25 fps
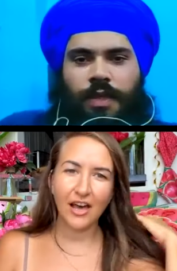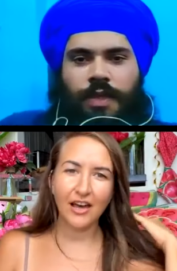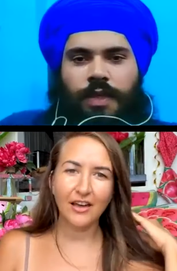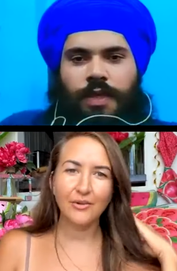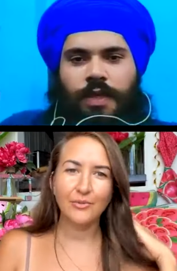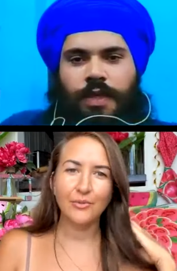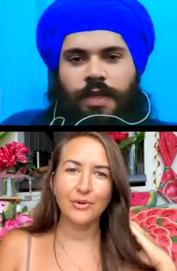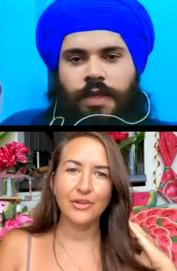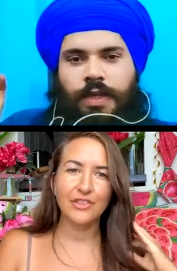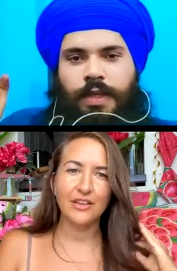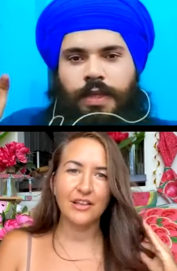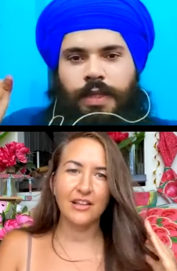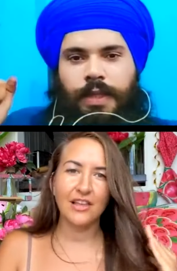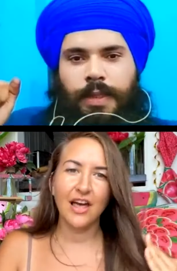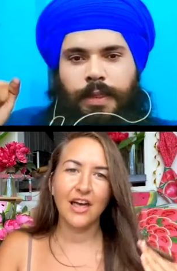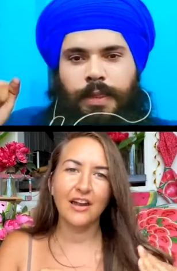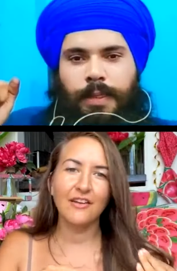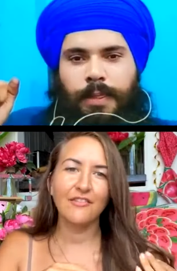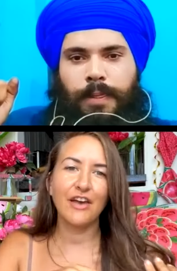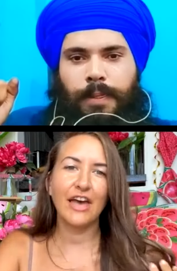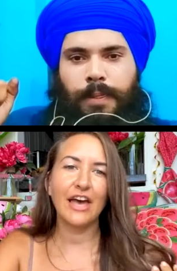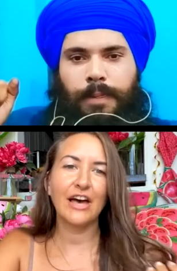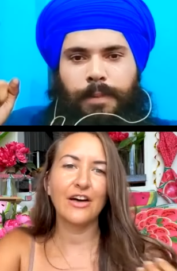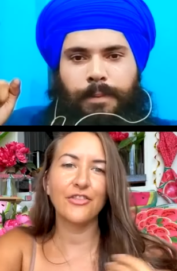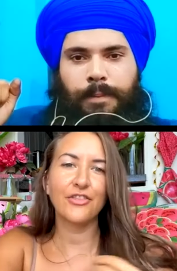Speaker 1: with a lot, lot
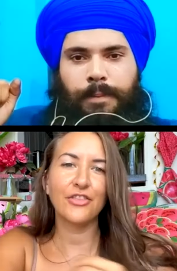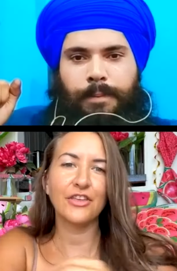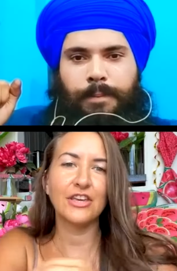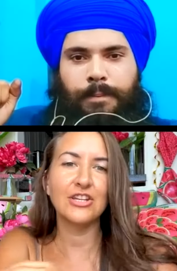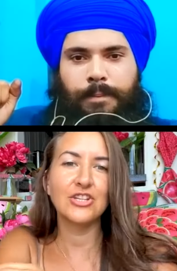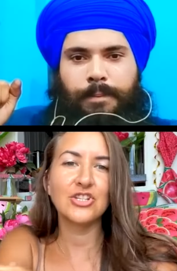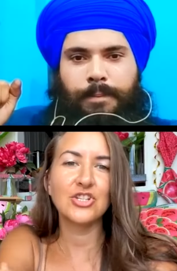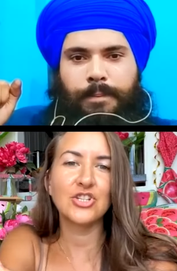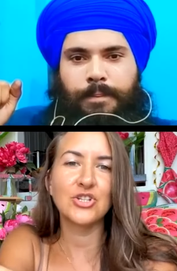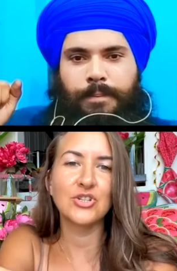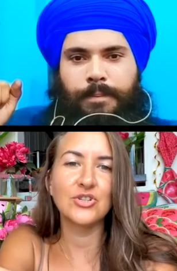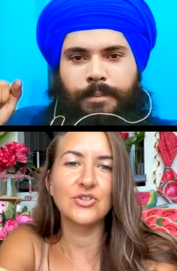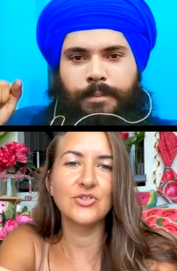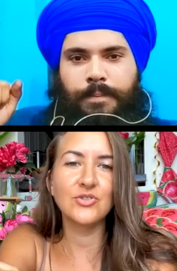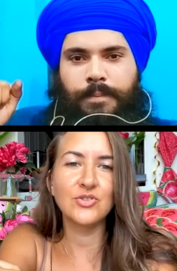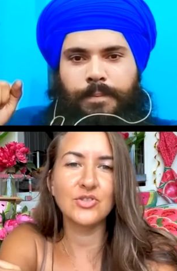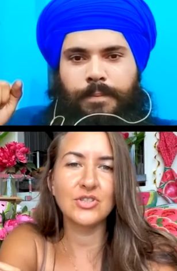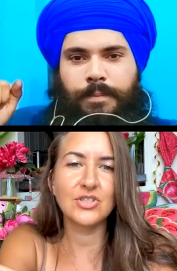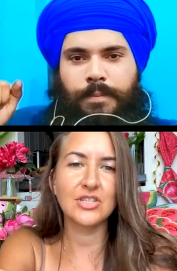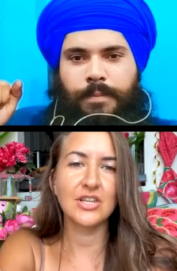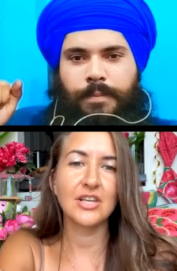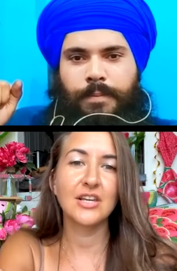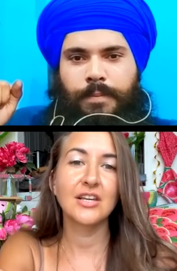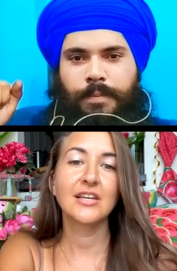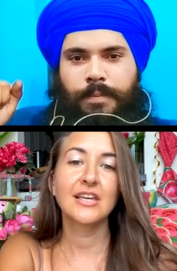of health
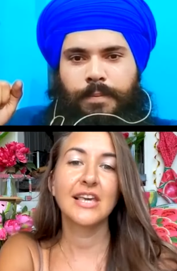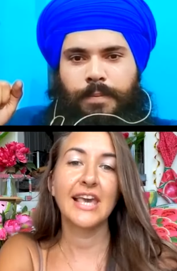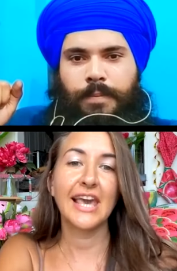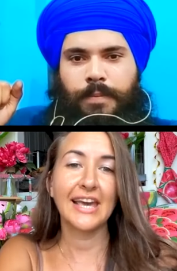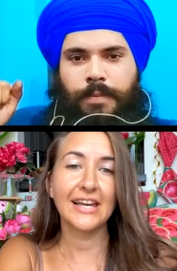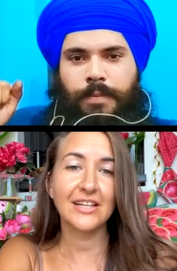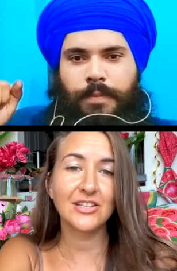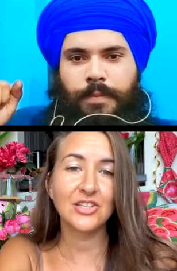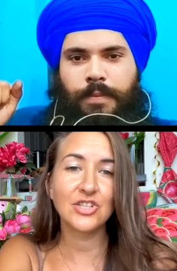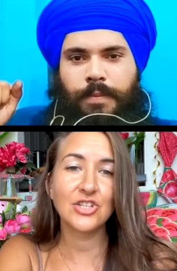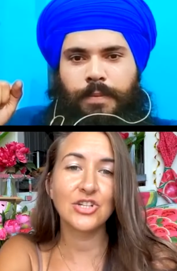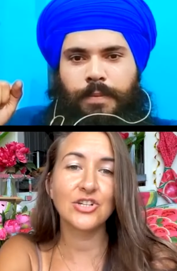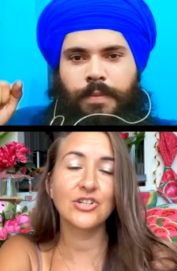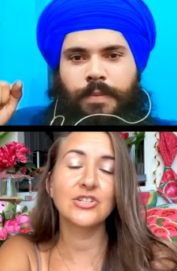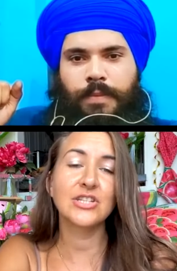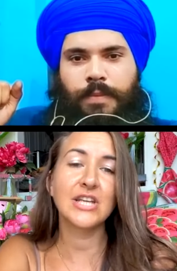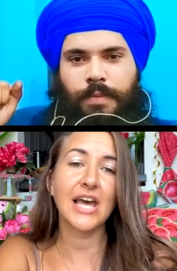issues: cancer,